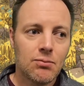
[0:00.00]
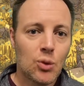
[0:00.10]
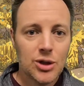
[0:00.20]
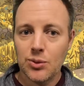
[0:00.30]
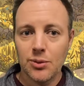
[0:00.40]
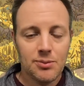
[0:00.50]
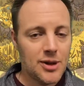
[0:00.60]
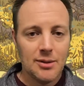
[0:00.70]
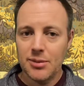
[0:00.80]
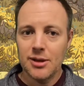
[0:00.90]
which will
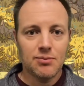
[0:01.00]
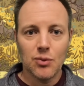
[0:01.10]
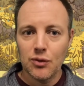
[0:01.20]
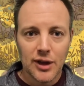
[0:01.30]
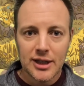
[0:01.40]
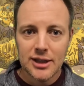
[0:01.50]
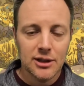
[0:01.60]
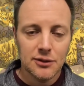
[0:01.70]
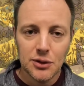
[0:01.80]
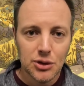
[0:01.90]
then be reflected
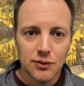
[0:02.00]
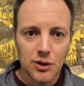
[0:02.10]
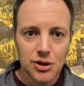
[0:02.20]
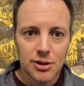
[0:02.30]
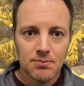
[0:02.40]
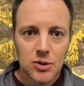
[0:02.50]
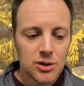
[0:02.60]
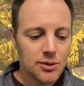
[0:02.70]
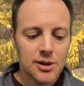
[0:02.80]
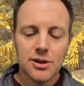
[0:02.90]
in the future version.
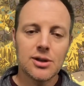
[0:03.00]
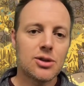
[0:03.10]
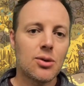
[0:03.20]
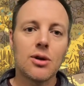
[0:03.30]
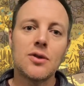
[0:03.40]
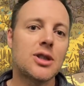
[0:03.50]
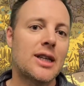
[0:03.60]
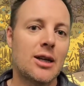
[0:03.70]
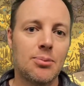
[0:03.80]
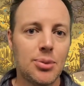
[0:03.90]
So this is sort of just
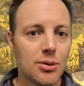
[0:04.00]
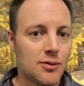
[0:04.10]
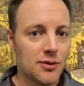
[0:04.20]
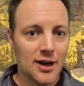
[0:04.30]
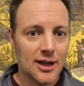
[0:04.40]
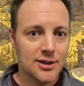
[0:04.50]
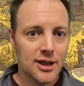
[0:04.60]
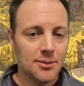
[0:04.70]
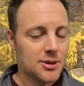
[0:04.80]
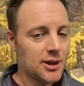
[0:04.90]
like a proof of
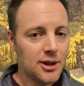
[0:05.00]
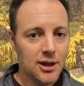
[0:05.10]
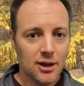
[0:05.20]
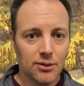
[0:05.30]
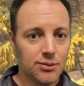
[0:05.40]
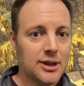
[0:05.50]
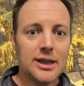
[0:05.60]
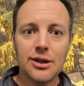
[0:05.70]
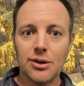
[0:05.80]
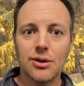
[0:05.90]
concept,
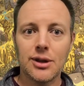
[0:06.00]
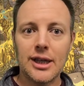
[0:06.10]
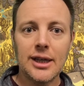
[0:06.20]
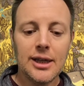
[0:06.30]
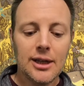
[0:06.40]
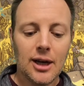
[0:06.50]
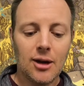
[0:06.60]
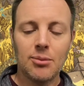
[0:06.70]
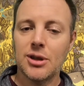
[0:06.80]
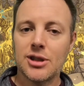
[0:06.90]
really early,
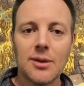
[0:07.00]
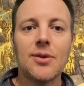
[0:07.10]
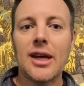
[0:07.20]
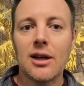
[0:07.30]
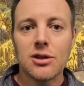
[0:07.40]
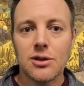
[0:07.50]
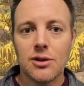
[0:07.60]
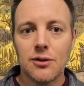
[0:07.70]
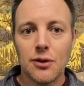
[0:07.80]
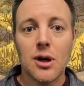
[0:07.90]
but something else
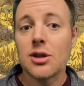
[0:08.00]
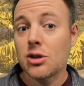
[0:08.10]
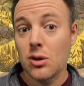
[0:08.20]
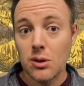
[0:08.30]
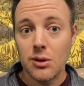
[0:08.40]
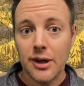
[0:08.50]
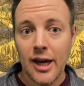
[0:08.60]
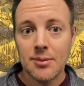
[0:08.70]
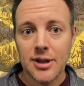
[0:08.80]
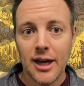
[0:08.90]
for us solo
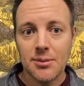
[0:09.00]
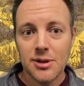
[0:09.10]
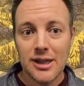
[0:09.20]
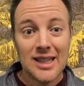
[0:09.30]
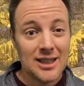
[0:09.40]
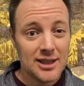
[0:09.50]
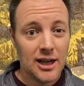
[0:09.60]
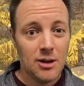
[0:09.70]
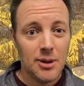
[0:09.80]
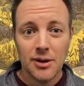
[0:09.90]
game types to get
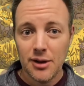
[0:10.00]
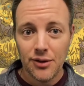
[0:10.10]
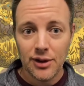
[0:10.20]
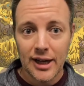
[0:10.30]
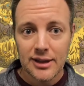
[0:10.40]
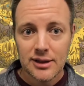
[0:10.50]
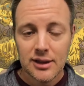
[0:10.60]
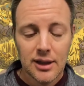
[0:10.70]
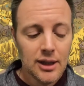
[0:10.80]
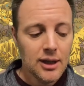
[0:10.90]
excited about
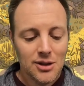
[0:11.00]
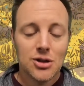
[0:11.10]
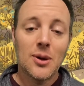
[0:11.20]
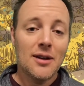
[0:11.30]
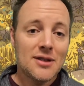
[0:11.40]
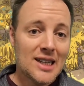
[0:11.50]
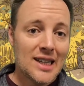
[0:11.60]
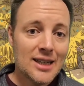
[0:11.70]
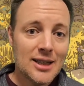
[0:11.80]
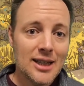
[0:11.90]
nonetheless. So what I've
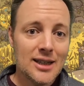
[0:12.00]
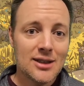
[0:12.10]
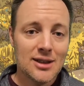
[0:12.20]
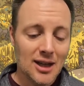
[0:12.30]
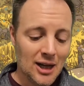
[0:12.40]
done is